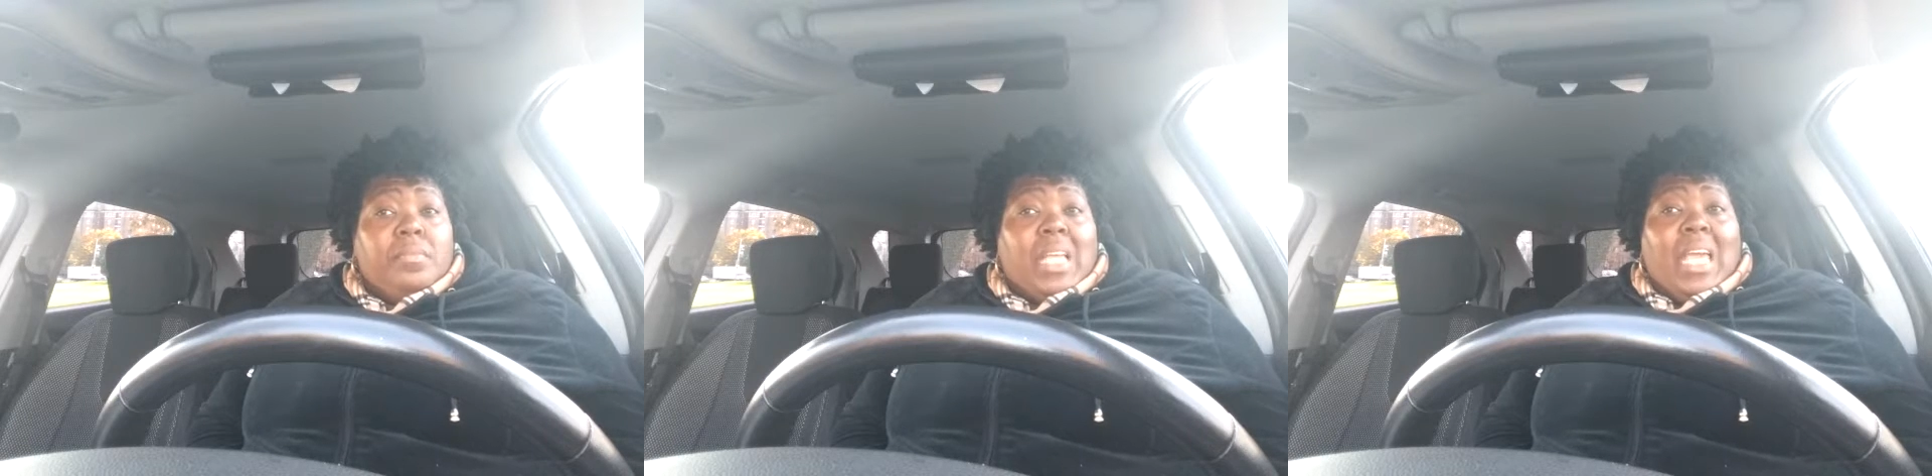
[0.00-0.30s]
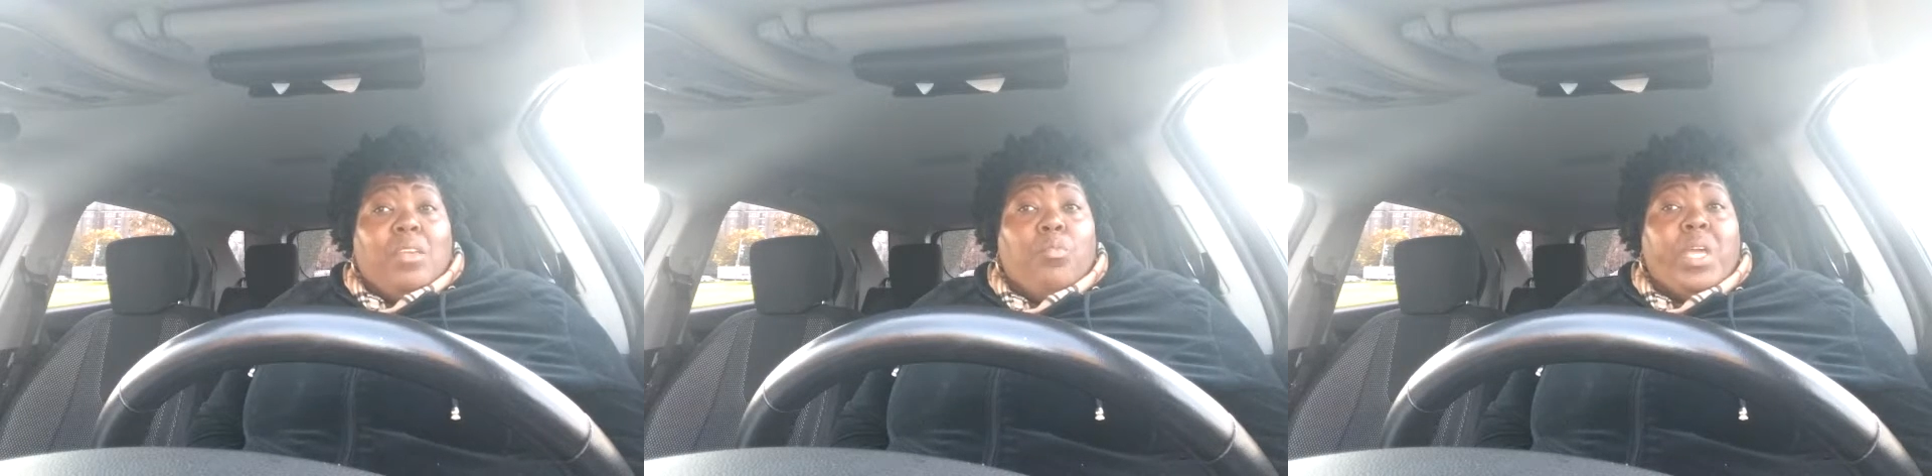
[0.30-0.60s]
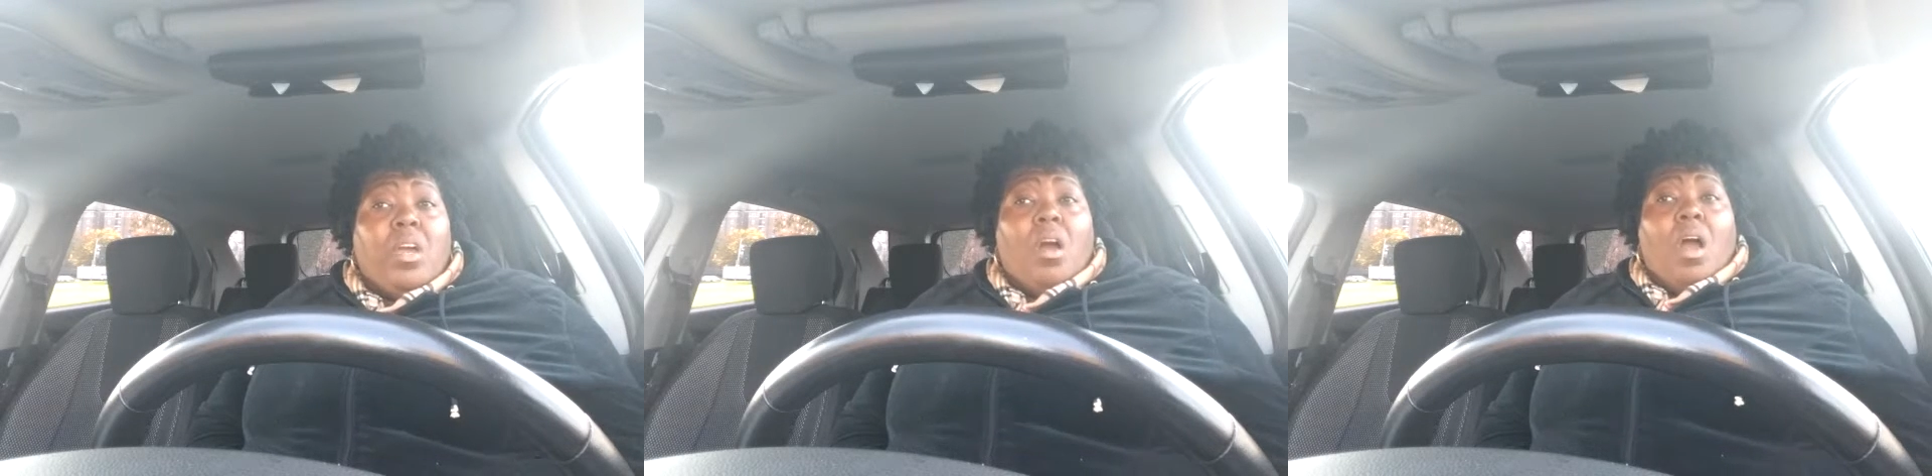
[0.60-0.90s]
And
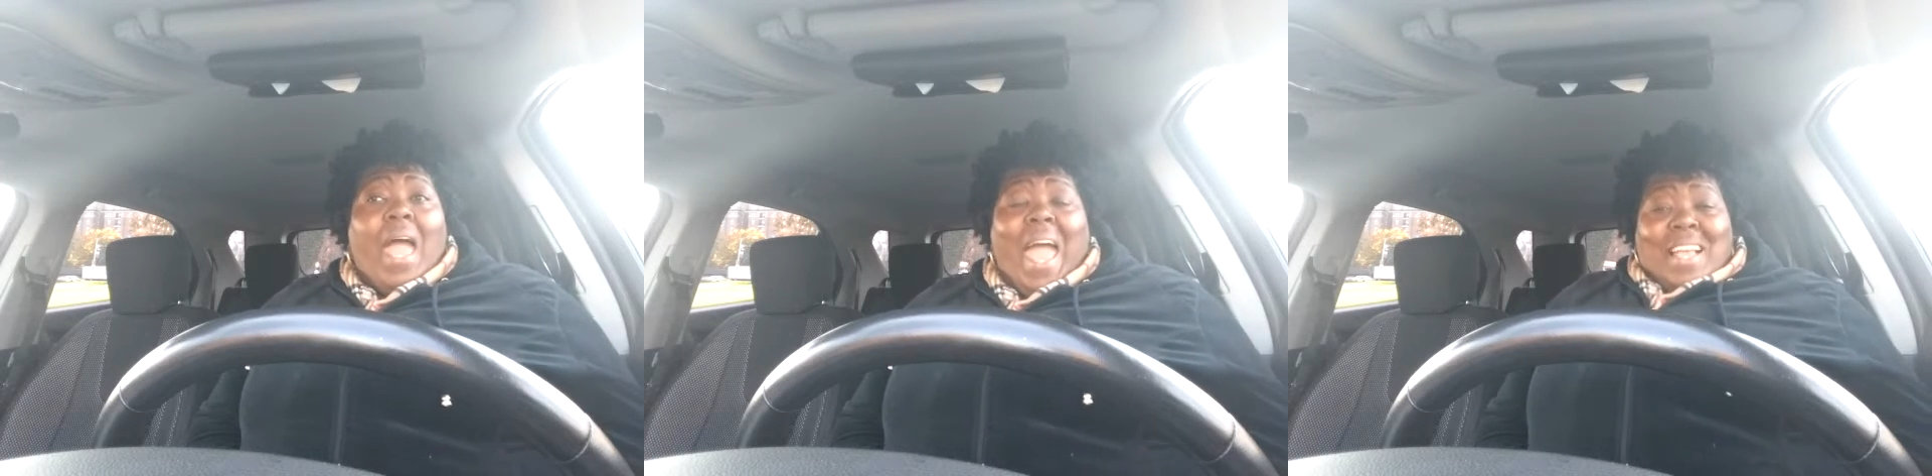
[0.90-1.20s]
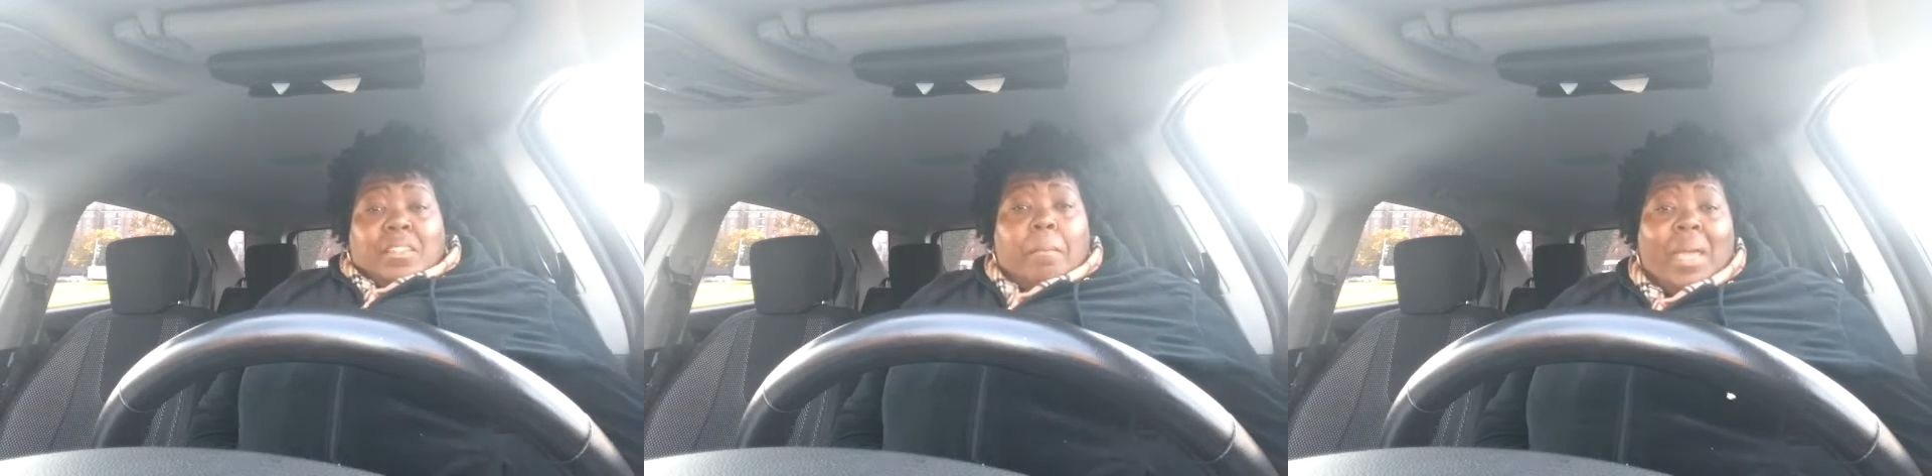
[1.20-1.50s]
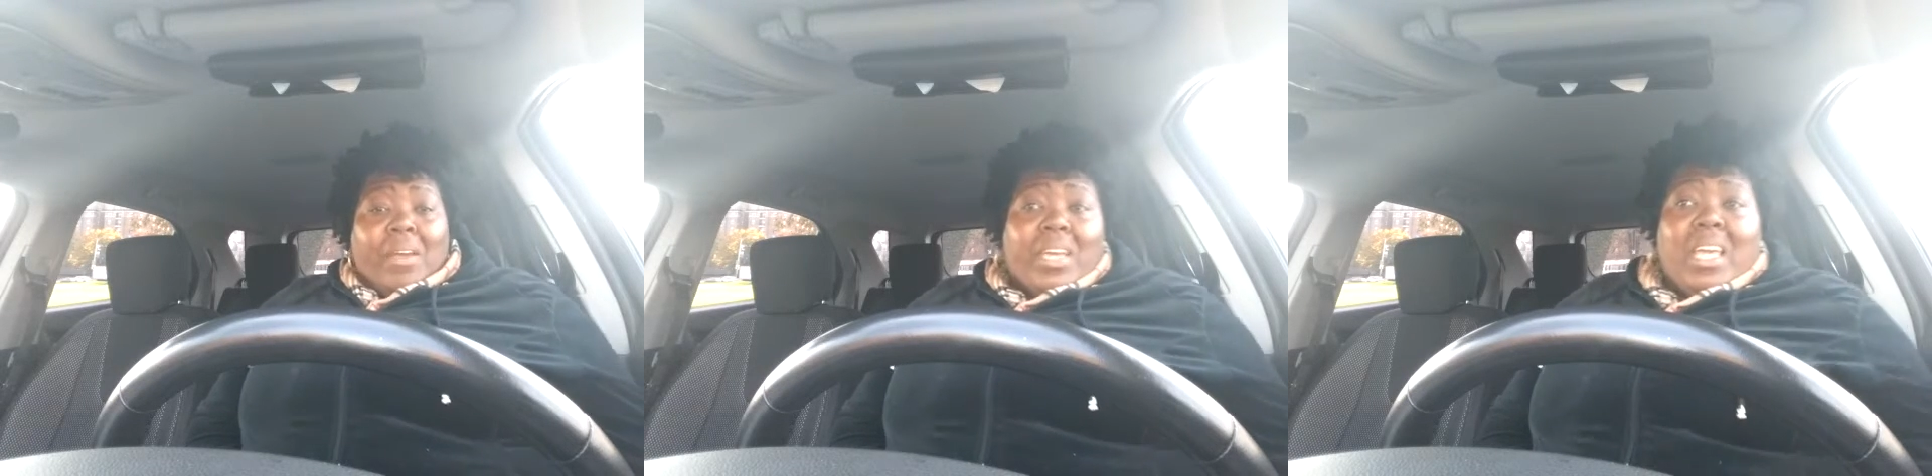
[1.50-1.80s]
we, as
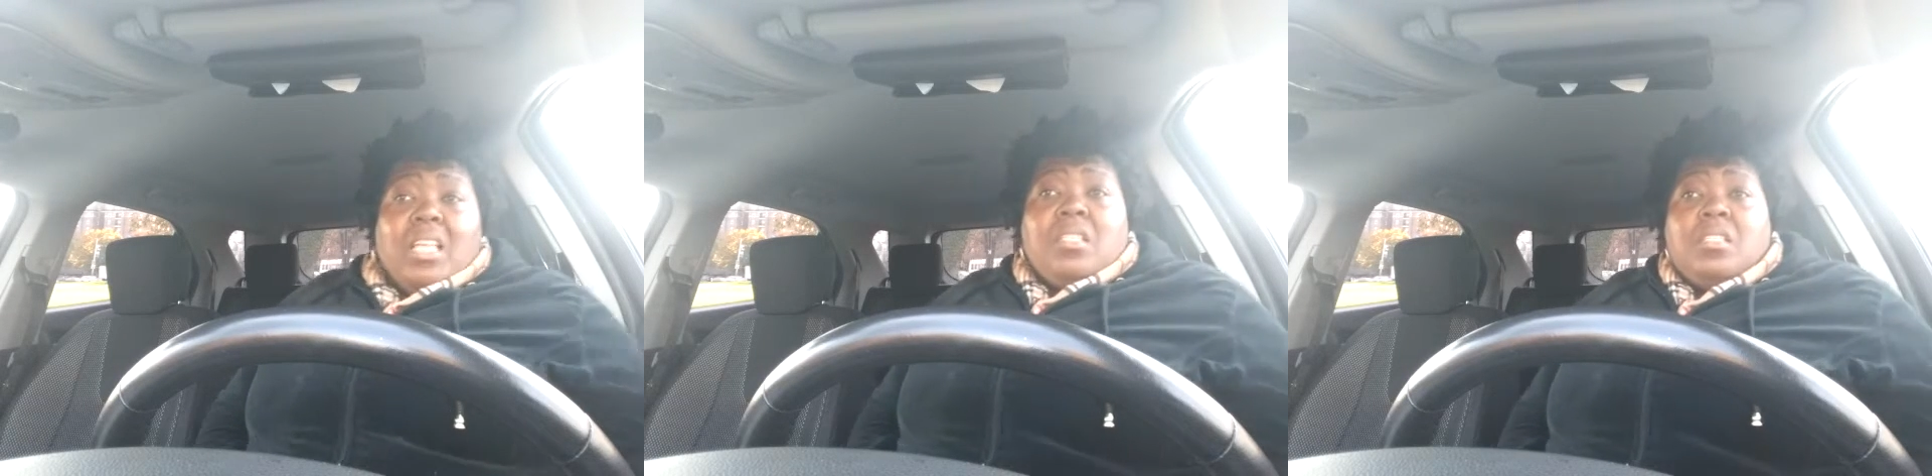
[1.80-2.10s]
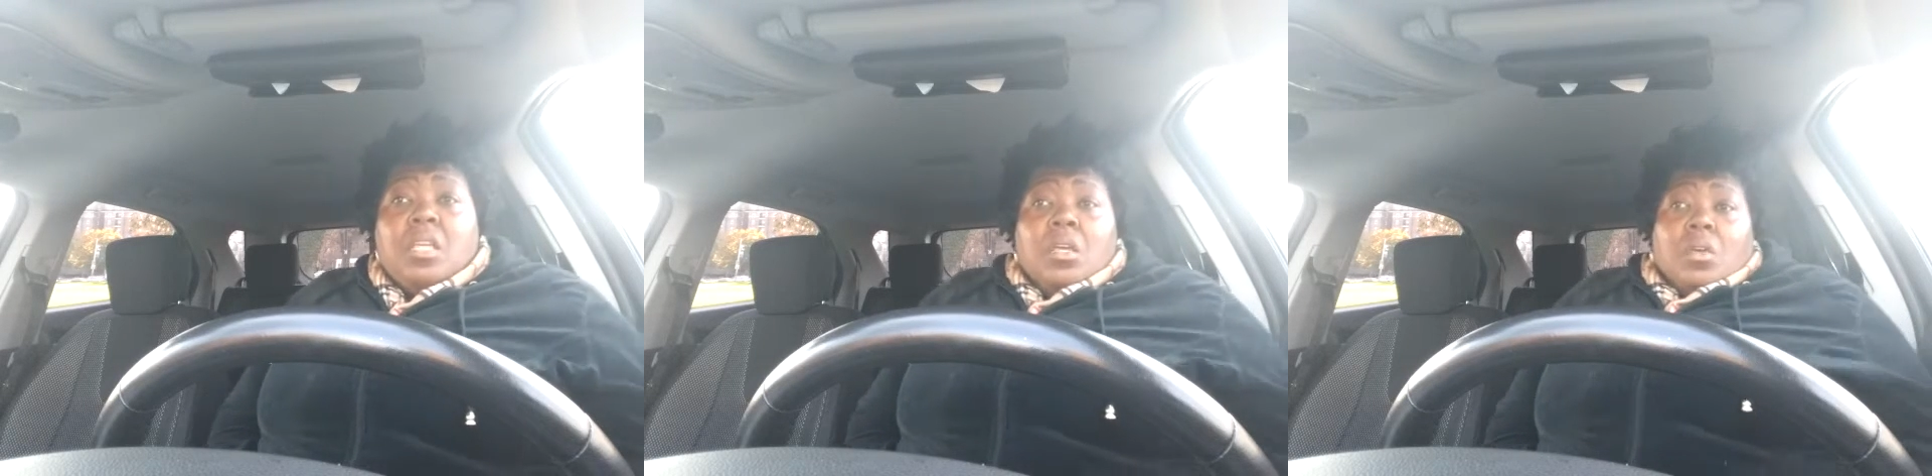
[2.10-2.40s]
Americans,